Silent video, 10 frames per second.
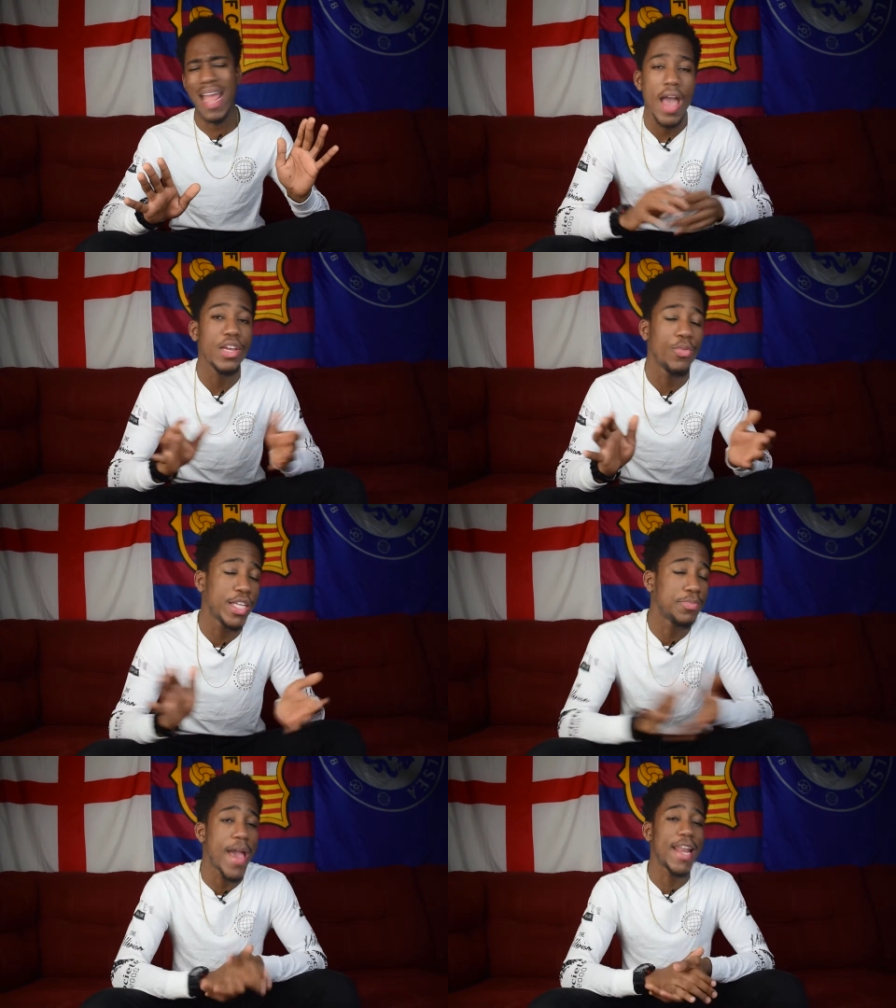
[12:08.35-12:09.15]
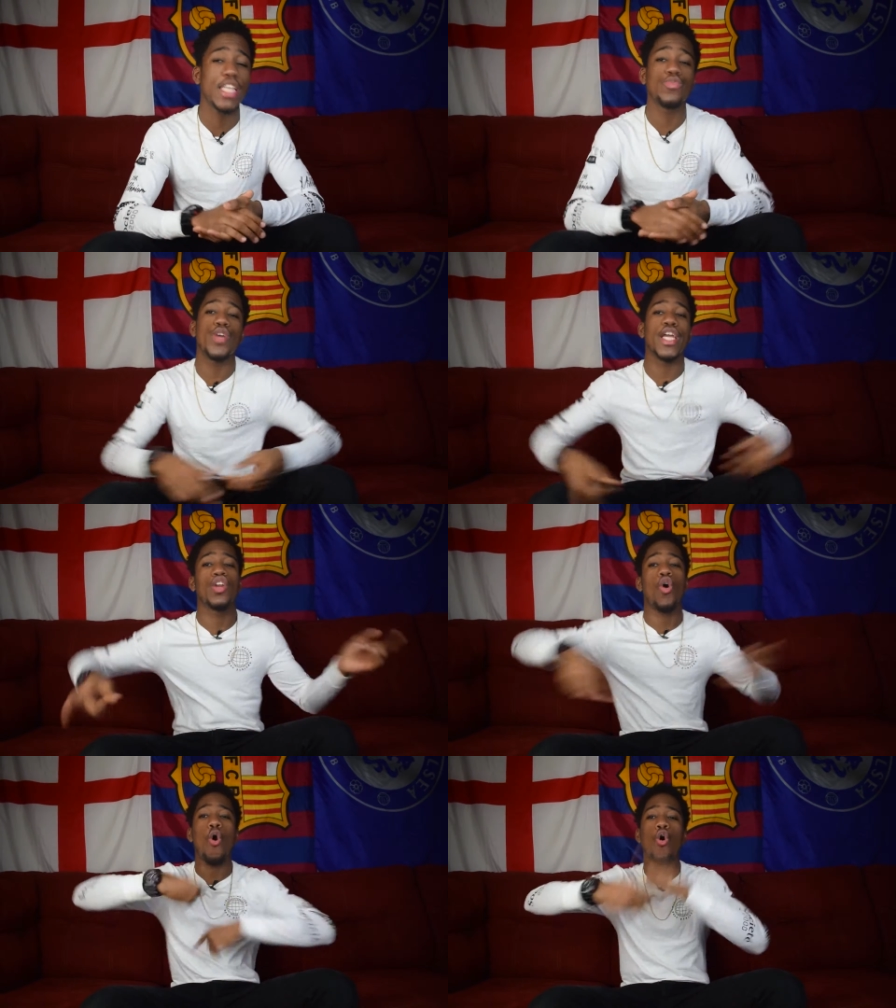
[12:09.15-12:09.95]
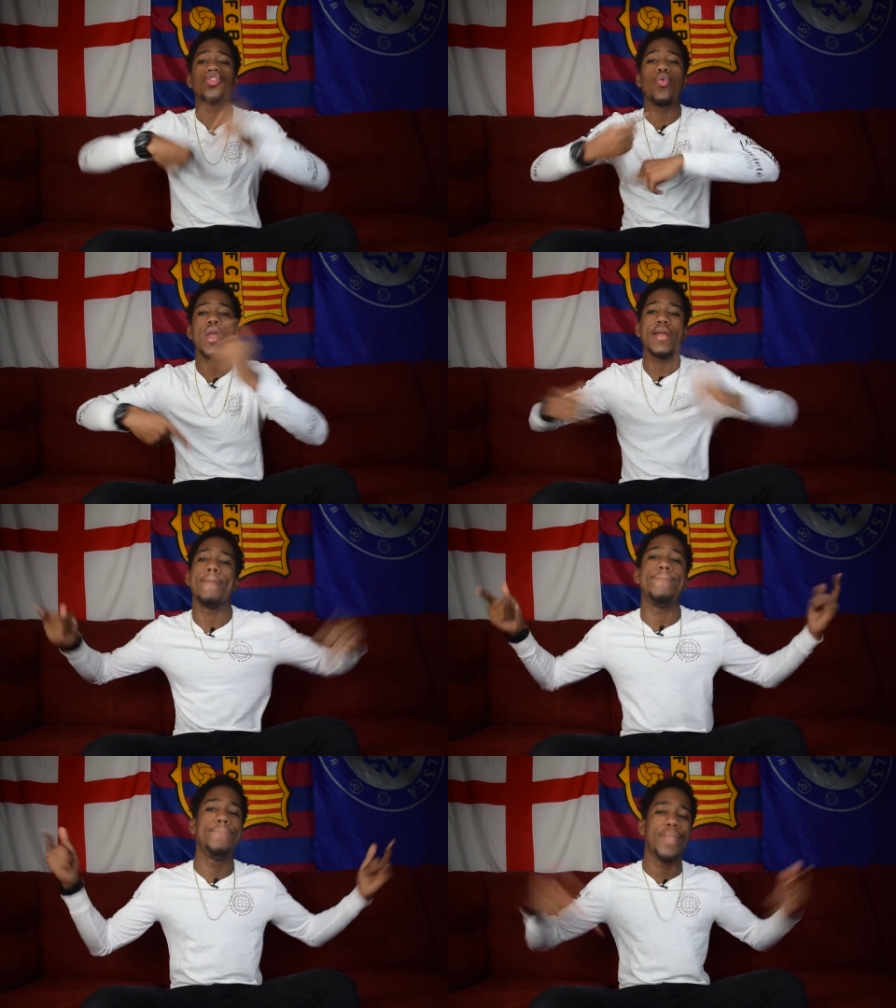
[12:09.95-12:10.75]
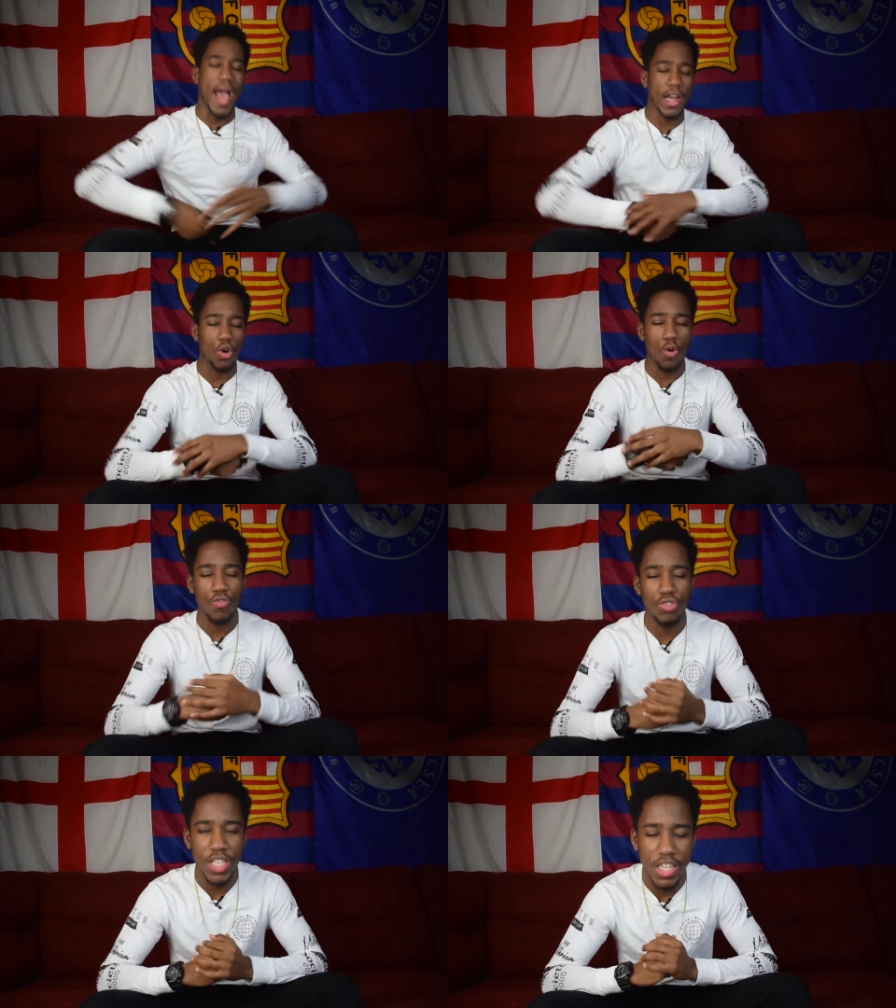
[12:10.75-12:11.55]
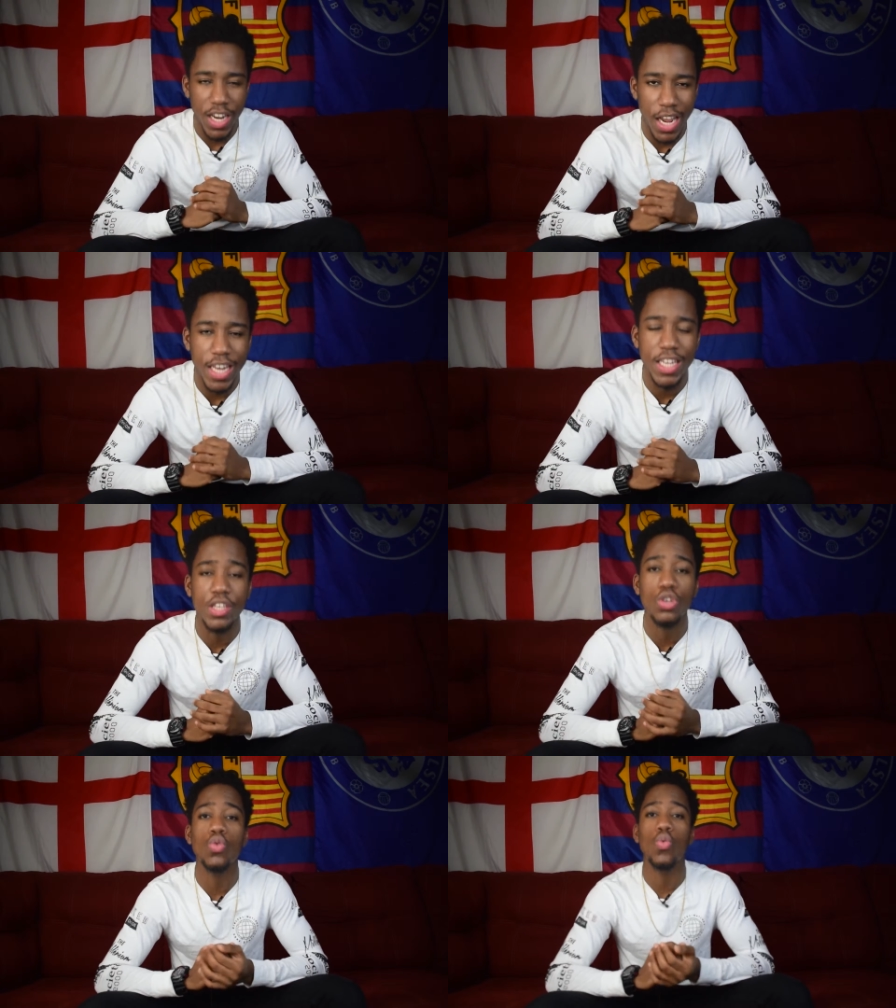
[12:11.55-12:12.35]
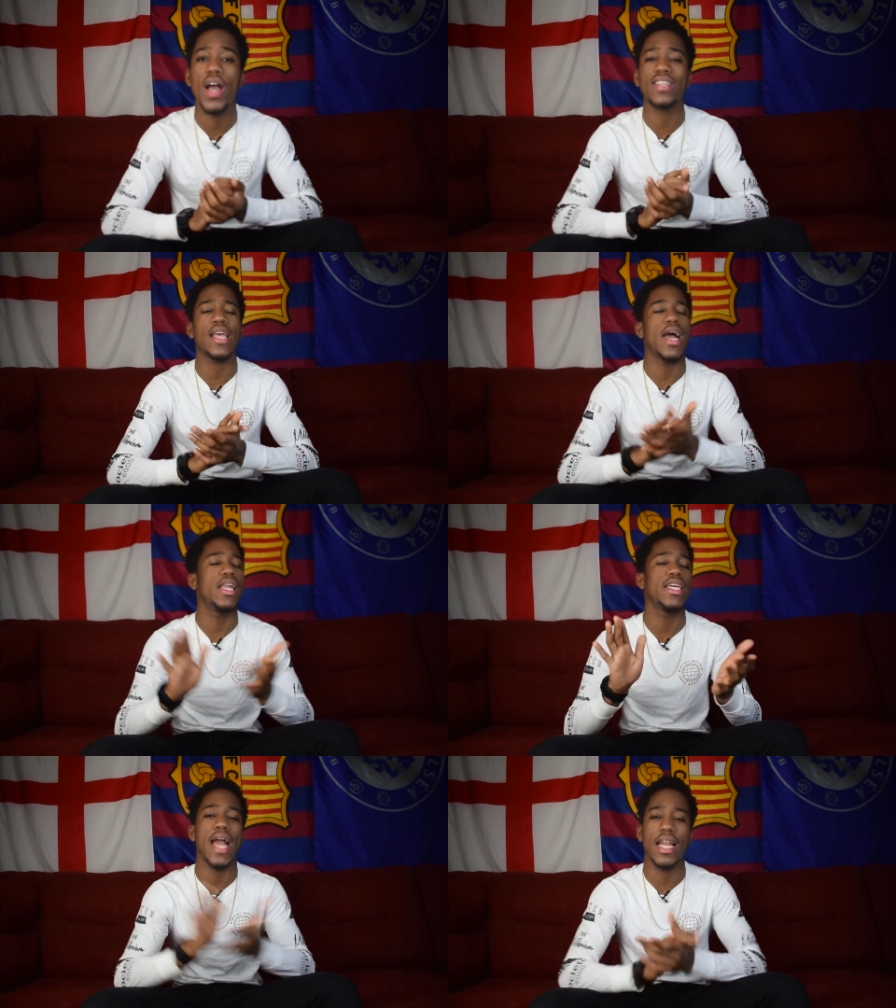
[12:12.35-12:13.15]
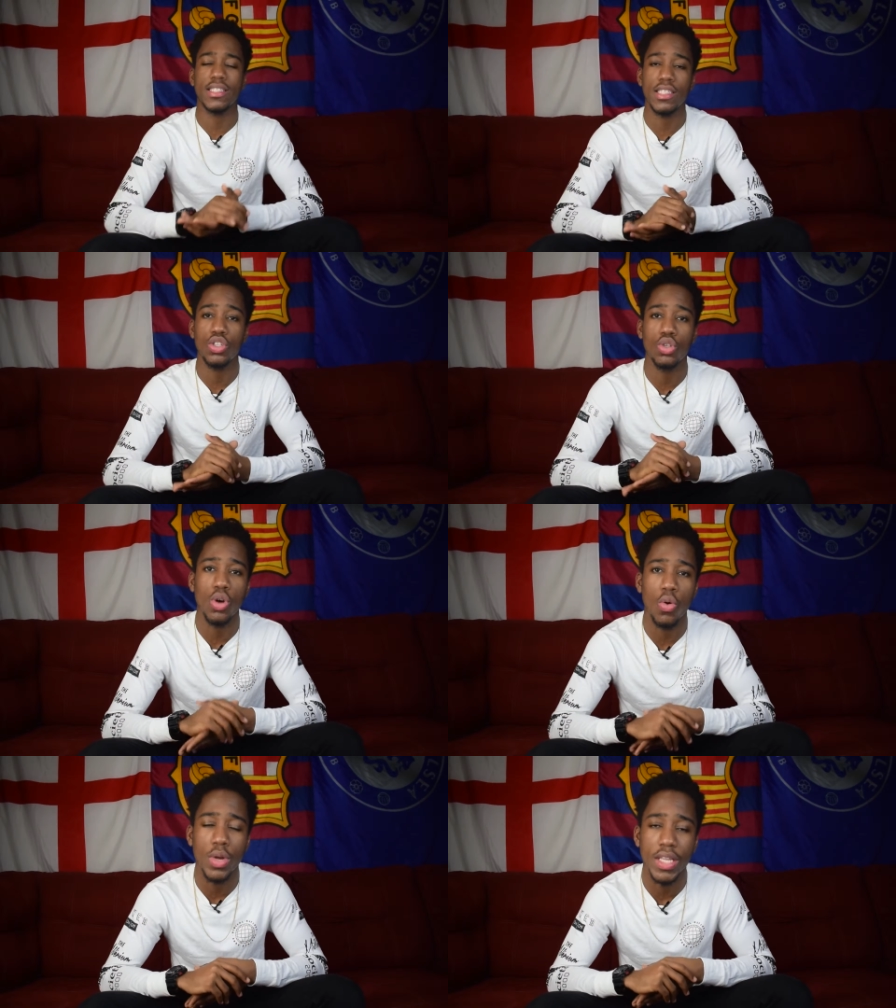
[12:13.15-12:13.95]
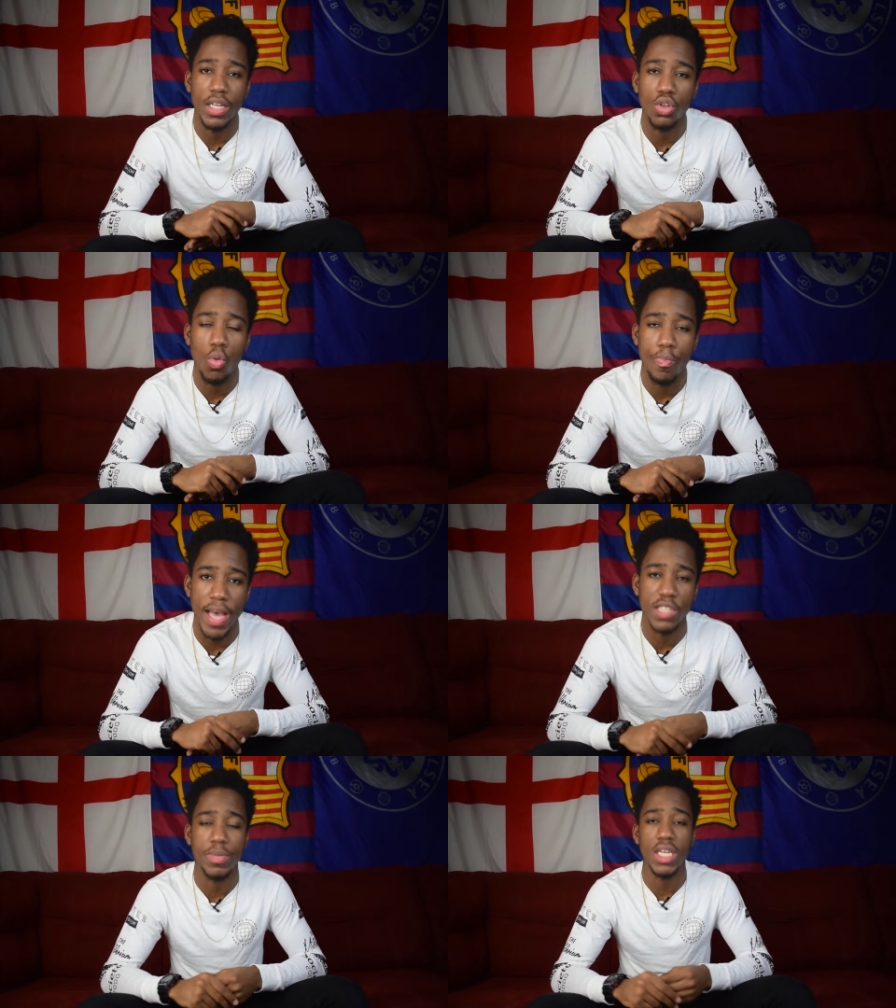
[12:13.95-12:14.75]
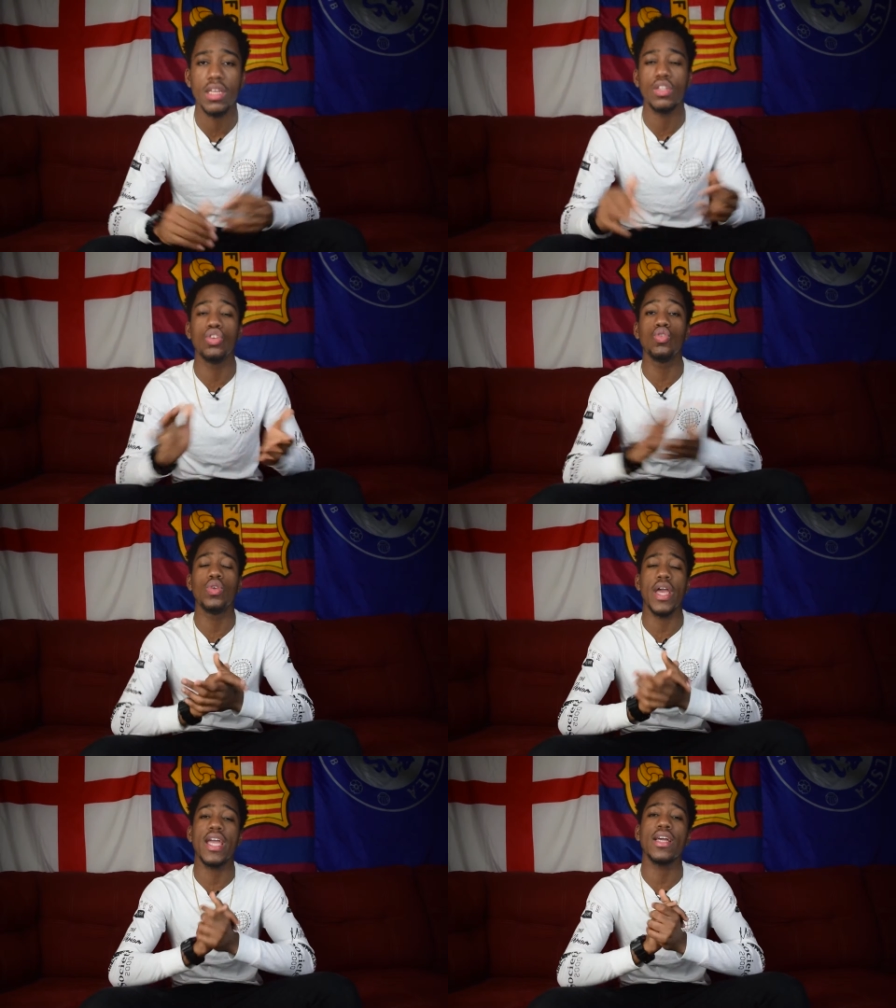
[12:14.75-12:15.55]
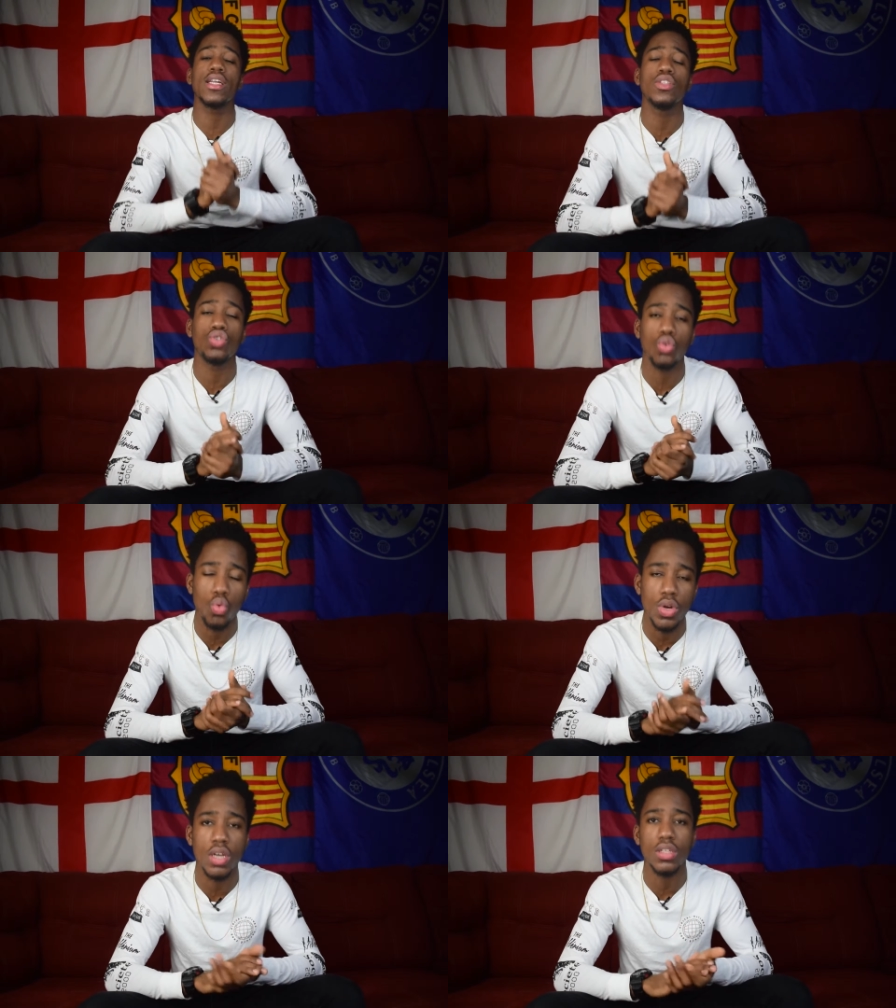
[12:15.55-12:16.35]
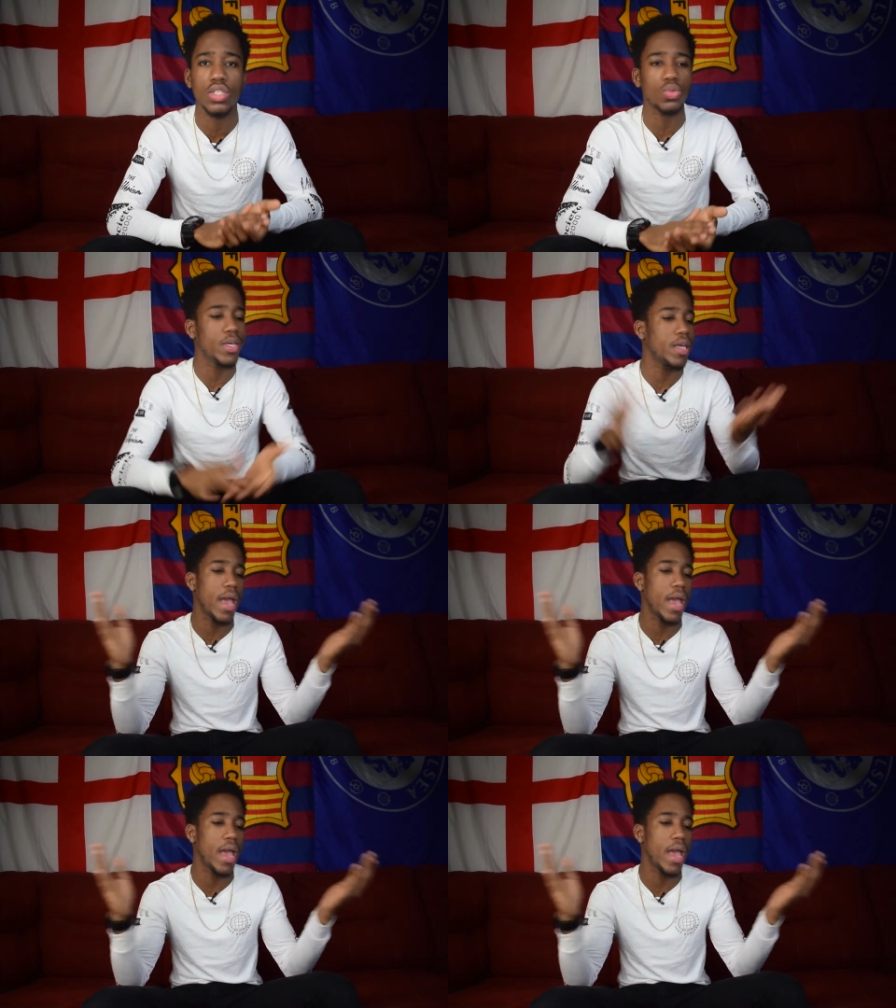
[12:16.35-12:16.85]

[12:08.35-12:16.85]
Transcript: Anyways, man, let's bring it all the way back over here in the U S L A Galaxy doing what they do best, beating New England two nil this week.